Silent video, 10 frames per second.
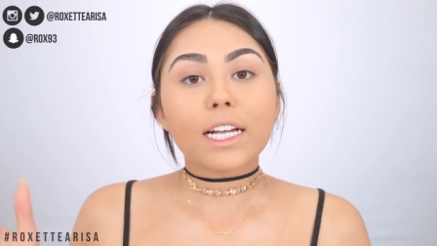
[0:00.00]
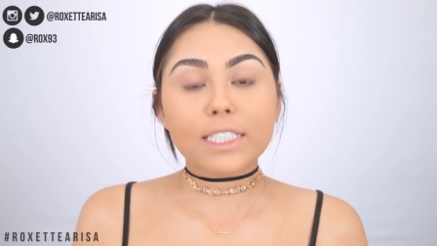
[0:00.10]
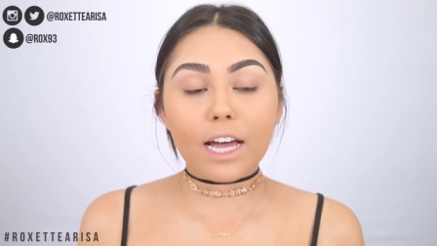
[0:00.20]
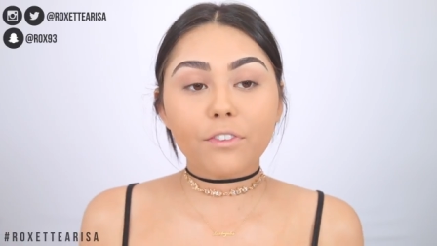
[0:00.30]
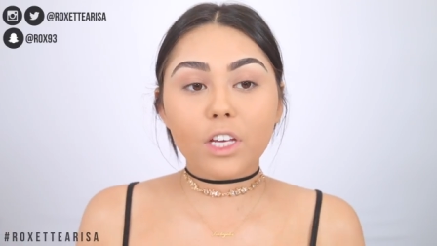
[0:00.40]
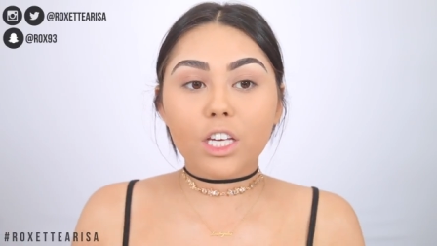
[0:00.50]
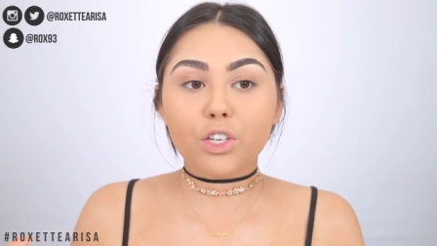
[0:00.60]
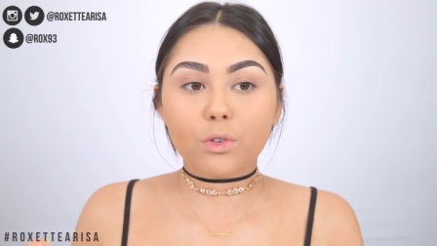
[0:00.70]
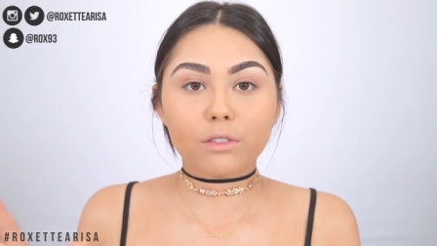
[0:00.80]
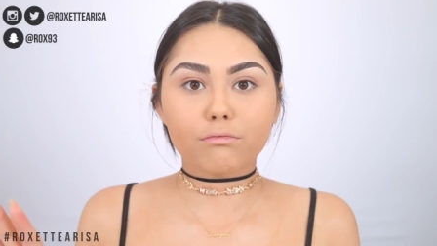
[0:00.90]
definitely
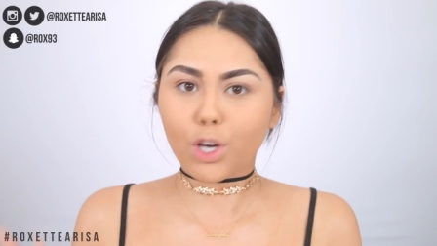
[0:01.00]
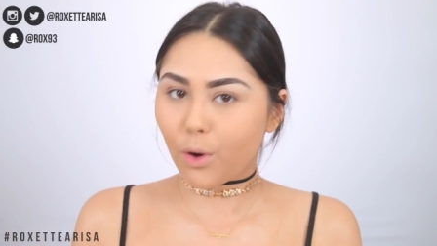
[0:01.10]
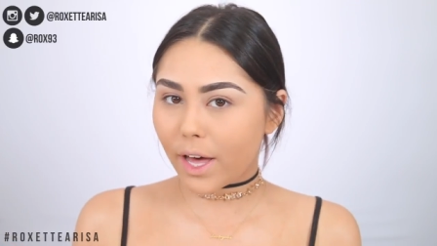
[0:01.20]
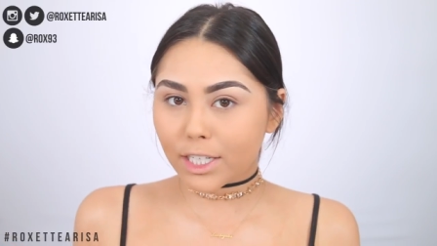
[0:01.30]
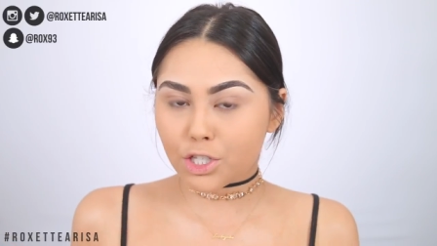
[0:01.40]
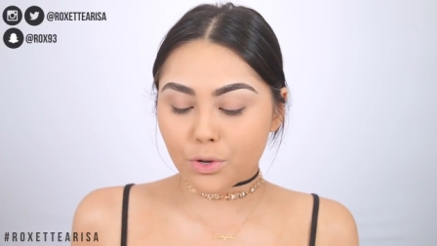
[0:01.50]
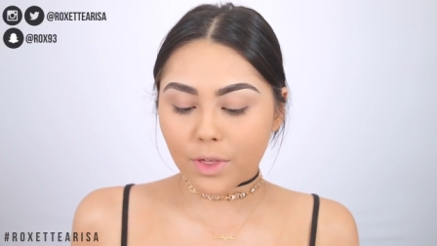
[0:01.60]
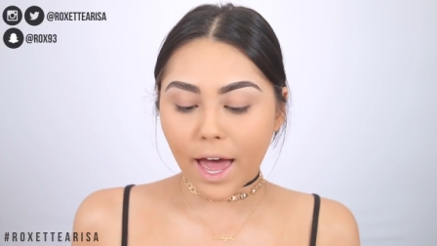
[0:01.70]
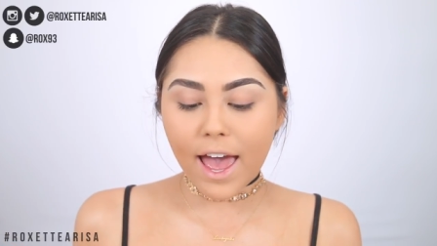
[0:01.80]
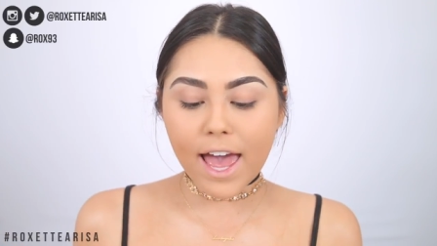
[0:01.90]
you can go ahead and
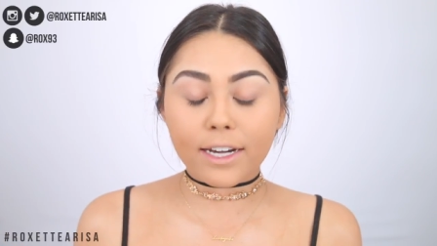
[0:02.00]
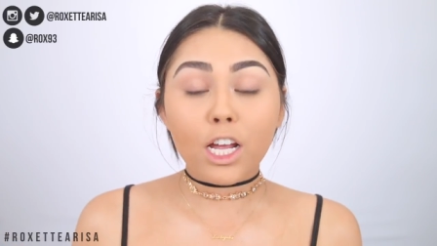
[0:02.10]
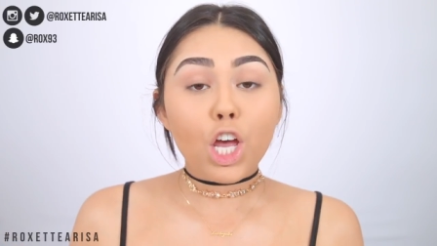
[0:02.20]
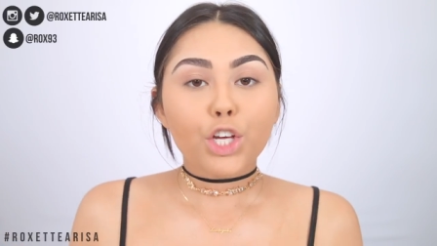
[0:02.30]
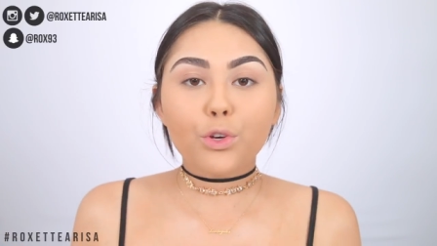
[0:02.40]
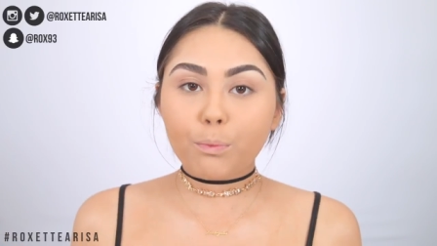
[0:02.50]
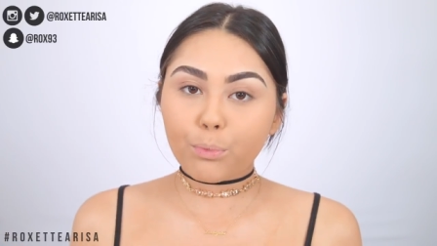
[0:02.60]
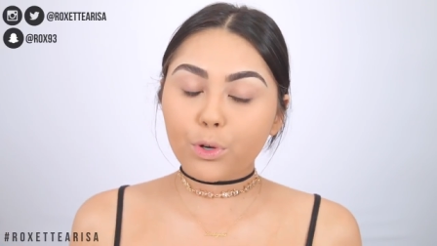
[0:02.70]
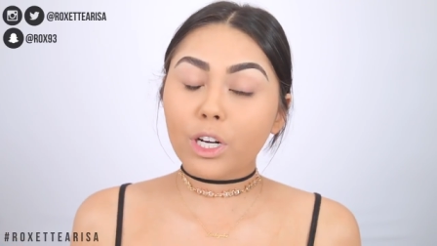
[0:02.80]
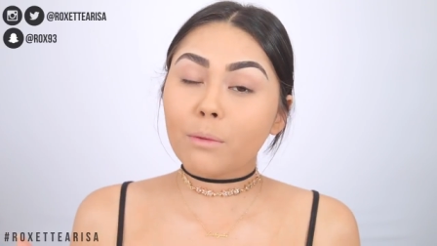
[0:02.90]
do that, and you
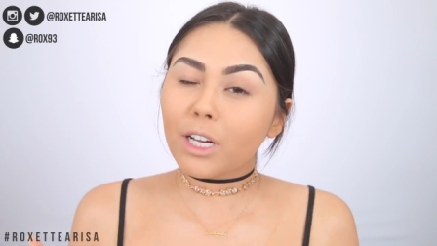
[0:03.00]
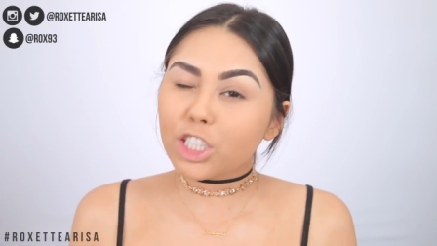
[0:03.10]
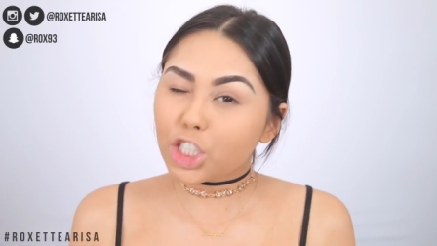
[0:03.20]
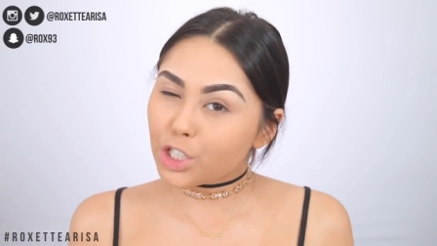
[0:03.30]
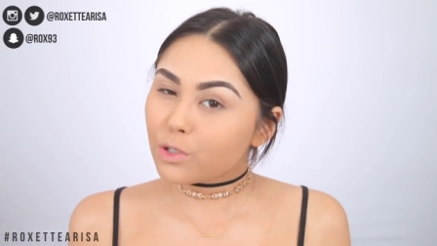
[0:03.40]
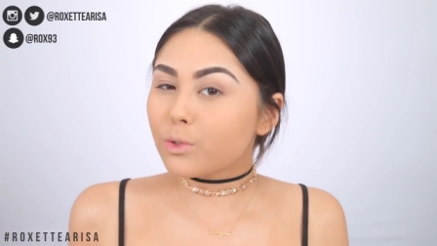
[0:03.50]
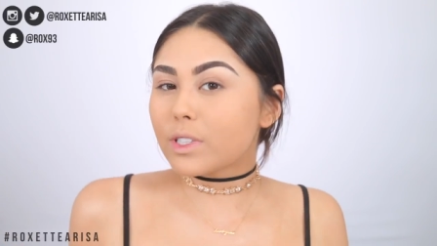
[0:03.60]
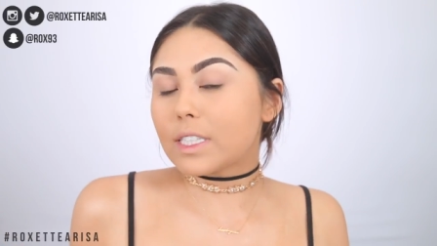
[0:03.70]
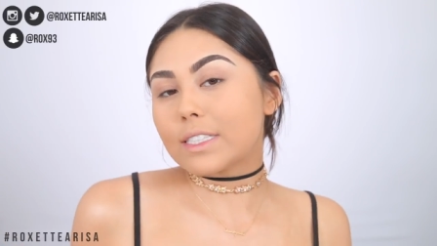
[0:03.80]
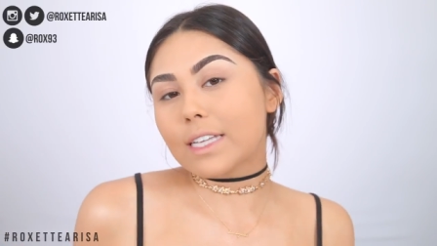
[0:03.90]
can pretty much
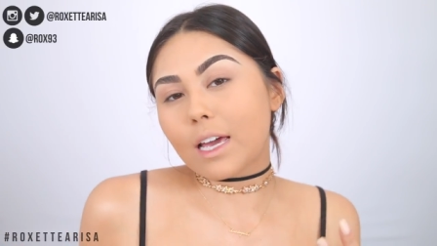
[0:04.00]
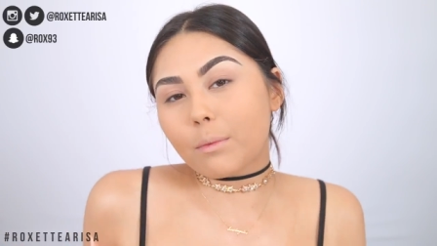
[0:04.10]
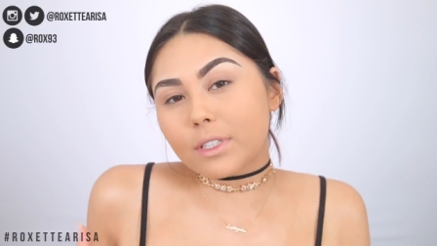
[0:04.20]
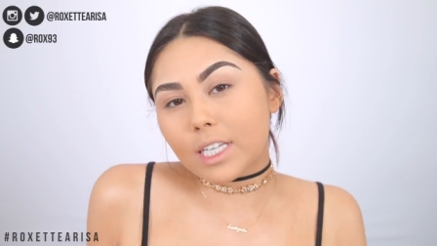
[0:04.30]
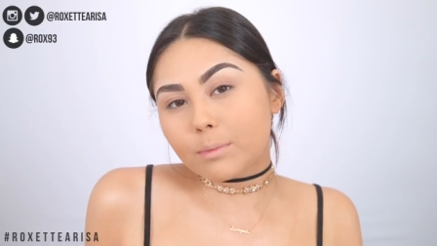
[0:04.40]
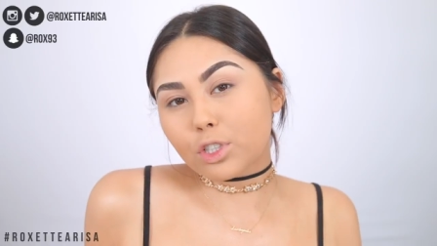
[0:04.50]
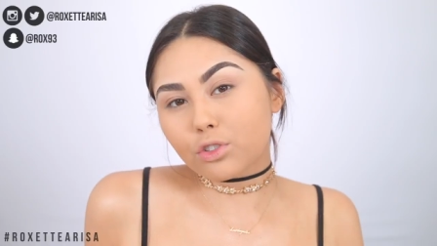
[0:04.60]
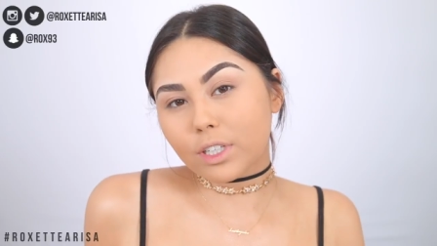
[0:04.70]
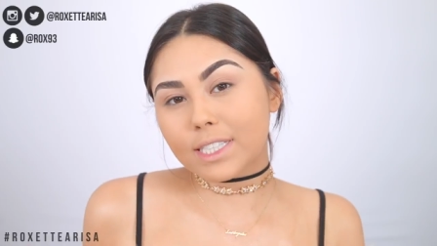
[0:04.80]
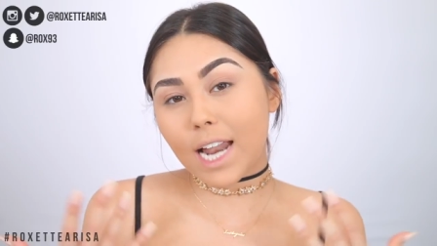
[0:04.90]
use the same tips
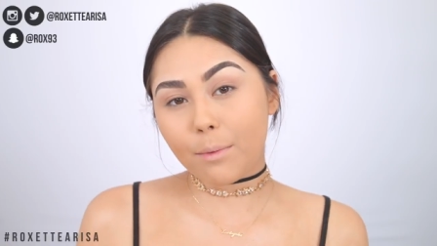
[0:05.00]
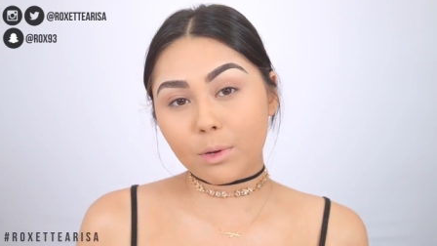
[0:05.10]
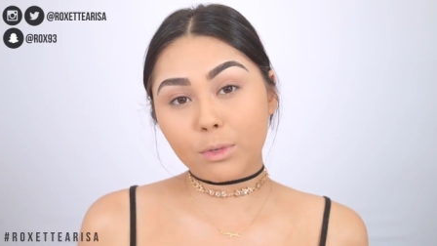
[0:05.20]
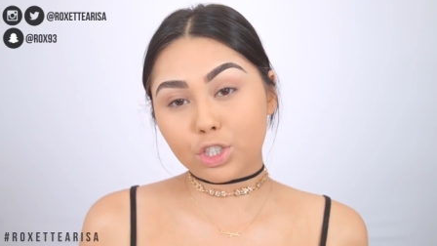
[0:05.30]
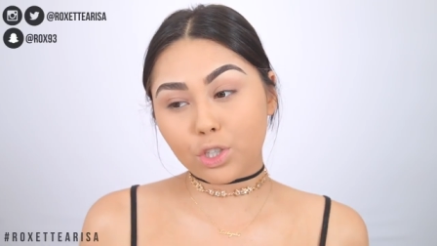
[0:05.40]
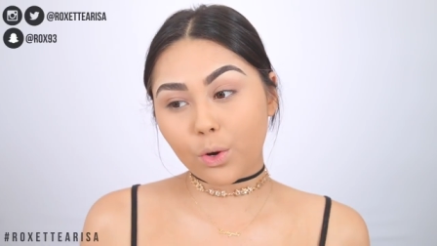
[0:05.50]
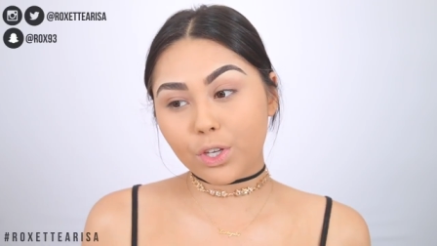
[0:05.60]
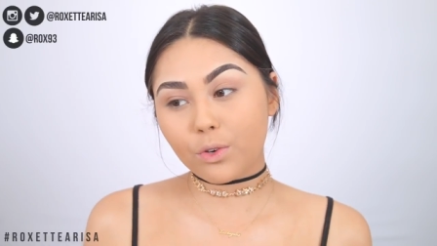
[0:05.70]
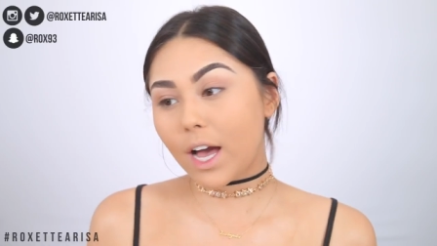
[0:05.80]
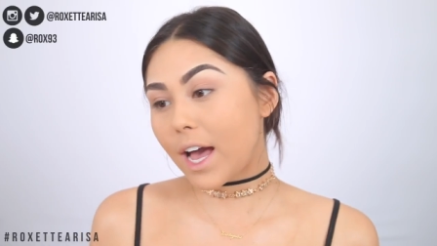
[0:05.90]
and tricks that I'm going to be
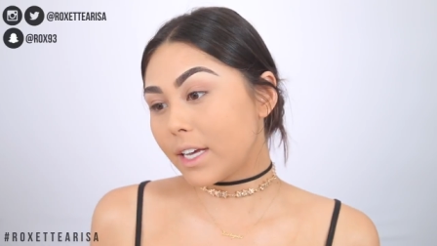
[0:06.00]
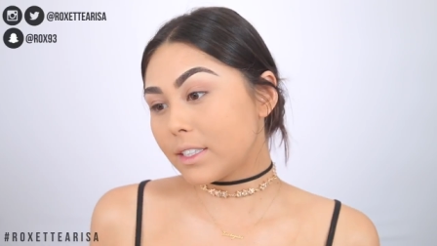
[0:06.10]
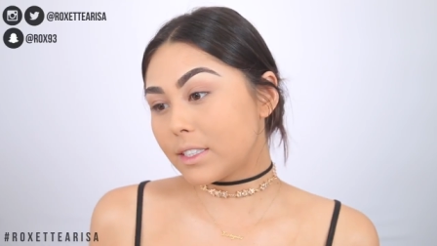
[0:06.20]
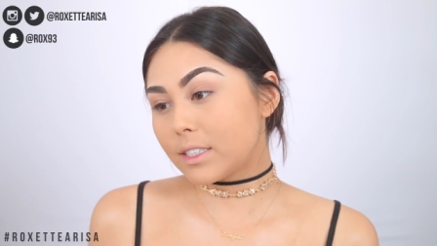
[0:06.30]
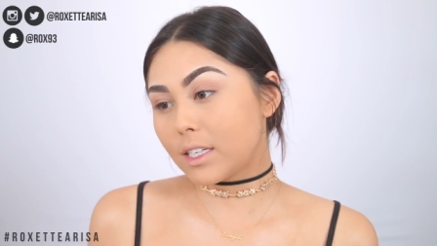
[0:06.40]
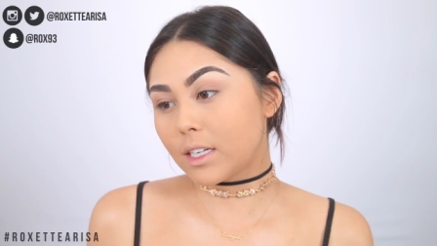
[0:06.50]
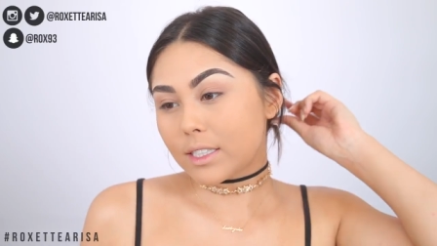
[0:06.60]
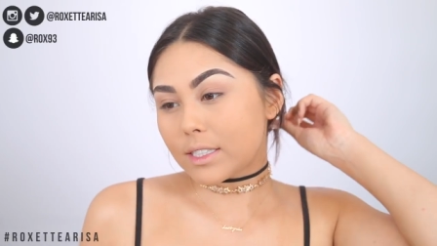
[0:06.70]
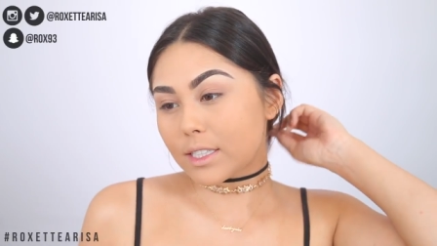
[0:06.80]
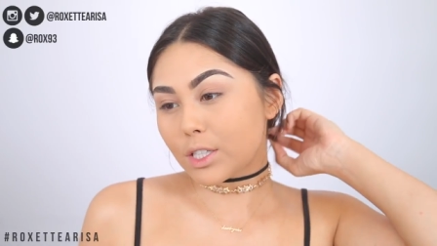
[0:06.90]
showing you guys.
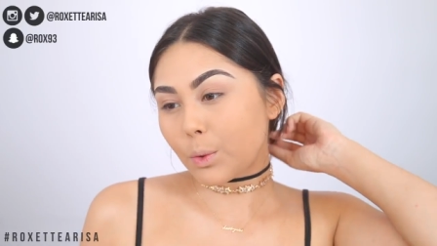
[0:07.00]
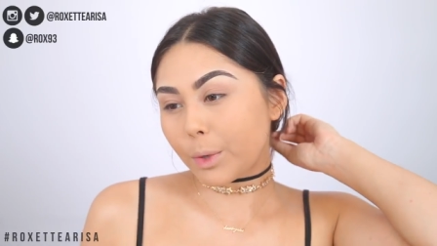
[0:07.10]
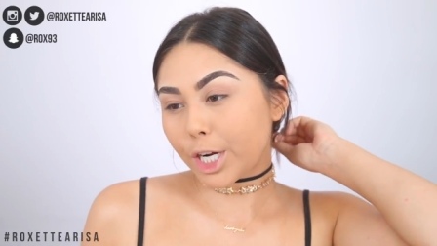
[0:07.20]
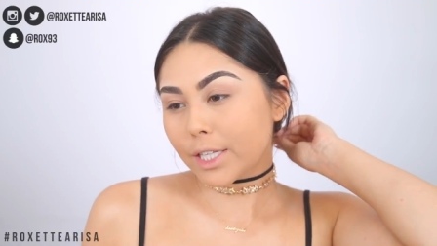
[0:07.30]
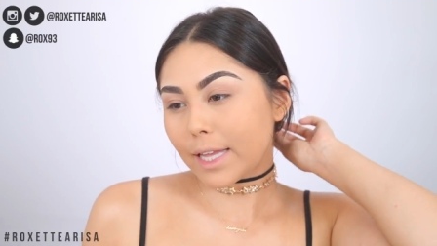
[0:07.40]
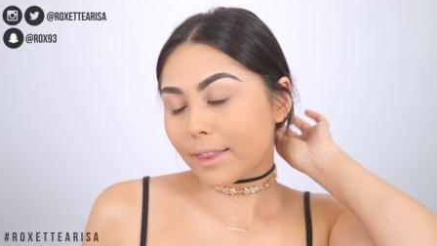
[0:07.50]
Does this look weird?